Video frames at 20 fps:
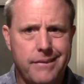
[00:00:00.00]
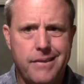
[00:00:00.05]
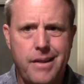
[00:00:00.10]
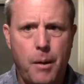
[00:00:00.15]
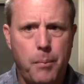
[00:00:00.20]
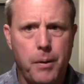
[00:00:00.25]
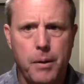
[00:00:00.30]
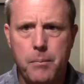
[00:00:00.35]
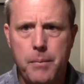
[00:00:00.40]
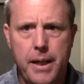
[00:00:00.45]
A
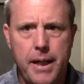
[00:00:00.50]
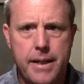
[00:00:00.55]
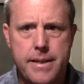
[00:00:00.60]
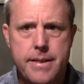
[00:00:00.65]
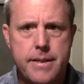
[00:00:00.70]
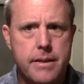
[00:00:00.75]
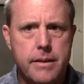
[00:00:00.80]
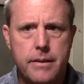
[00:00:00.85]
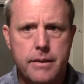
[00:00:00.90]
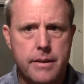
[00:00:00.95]
couple of
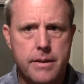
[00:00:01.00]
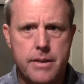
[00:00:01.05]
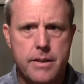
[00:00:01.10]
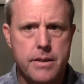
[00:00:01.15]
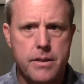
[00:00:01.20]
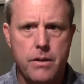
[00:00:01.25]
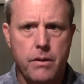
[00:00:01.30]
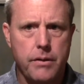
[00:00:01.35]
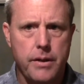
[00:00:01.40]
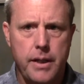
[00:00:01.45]
minutes
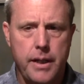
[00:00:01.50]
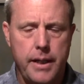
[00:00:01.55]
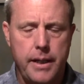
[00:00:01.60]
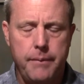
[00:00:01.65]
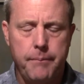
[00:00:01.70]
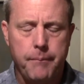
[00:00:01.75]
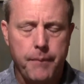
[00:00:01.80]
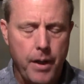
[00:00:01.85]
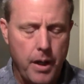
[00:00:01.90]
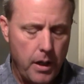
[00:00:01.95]
is all you
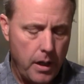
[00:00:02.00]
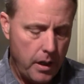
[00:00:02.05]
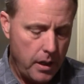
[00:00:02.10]
need.